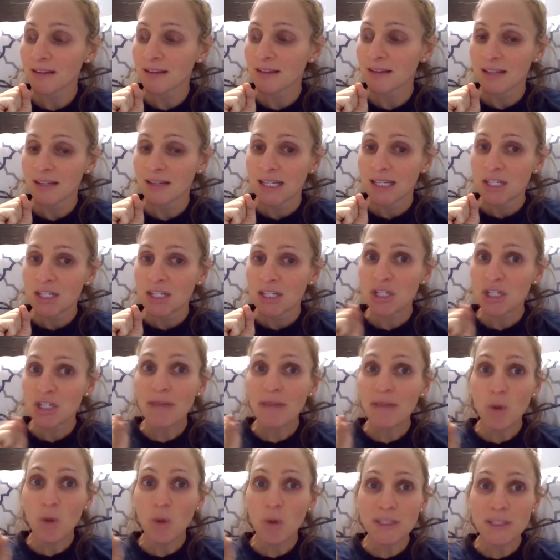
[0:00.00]
Mm-hmm. Jeff
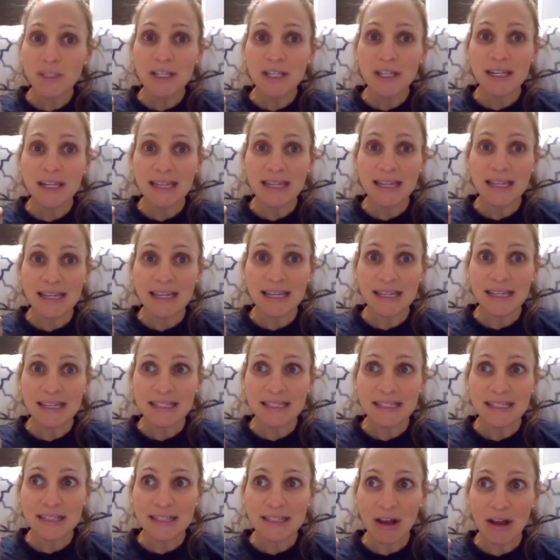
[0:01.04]
Olson
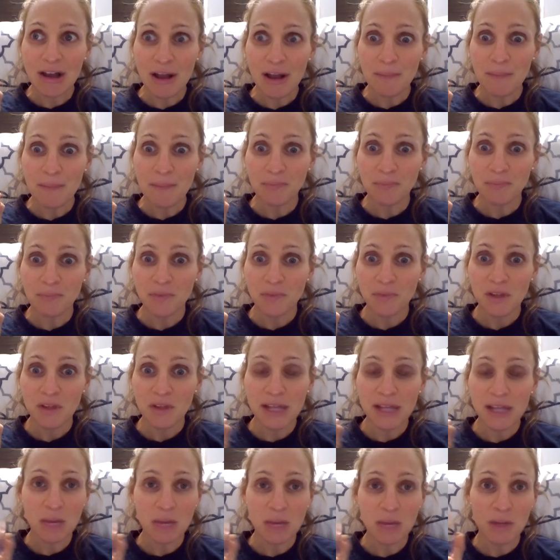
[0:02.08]
is
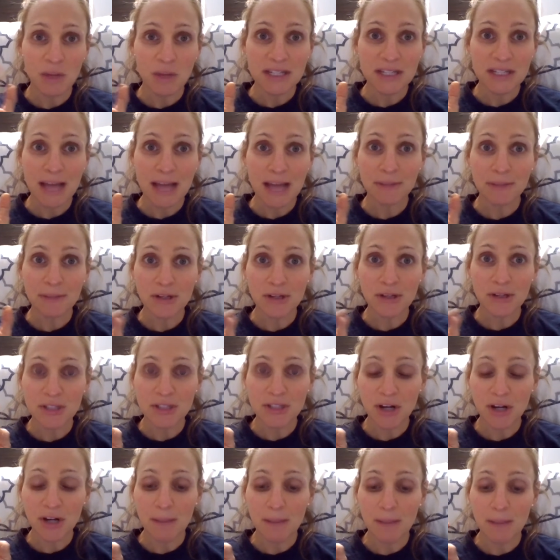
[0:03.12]
like one of the top leaders in our
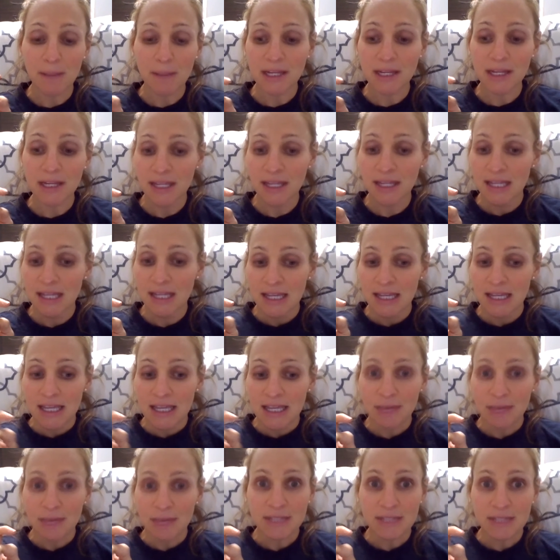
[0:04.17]
company.
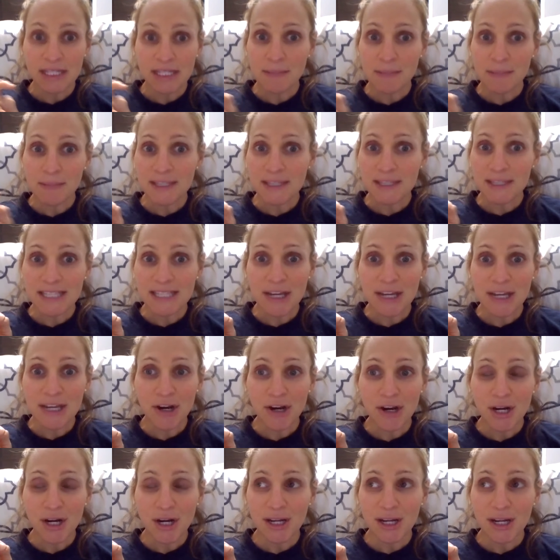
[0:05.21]
He was an Olympic
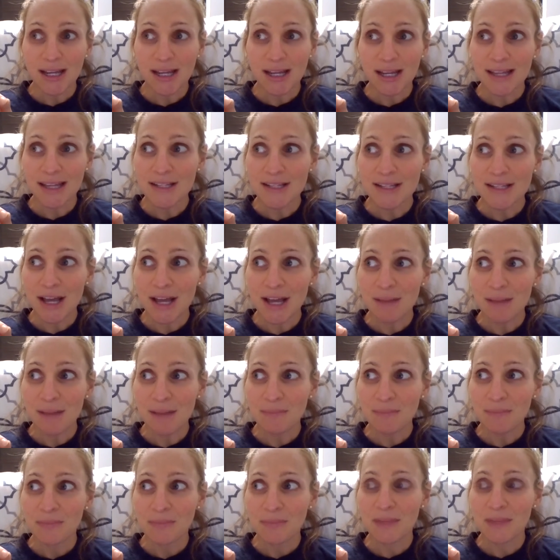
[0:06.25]
skier, and
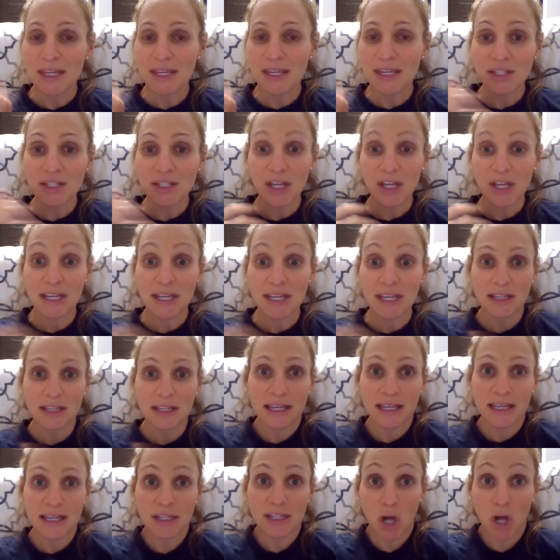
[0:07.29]

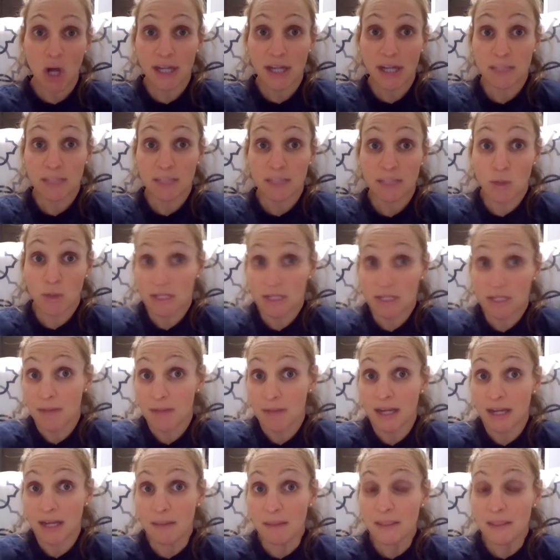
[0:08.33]
he targets mostly
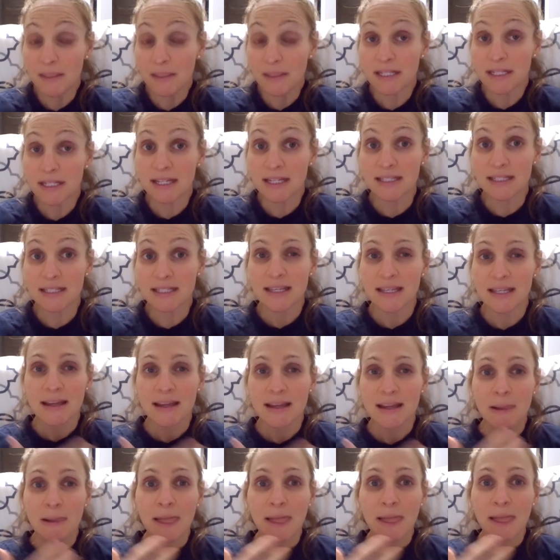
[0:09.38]
men in the business,
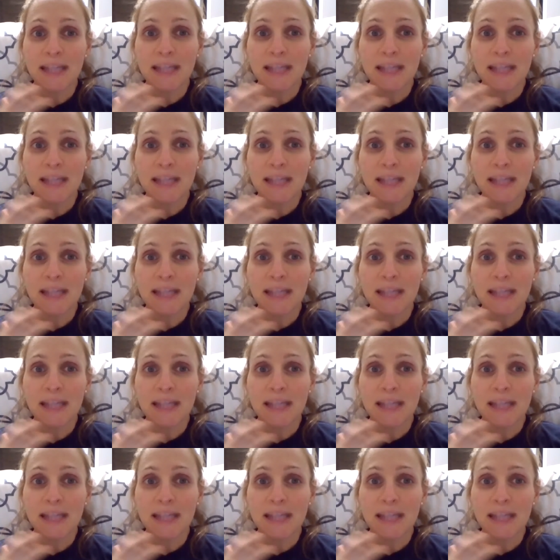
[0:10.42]
and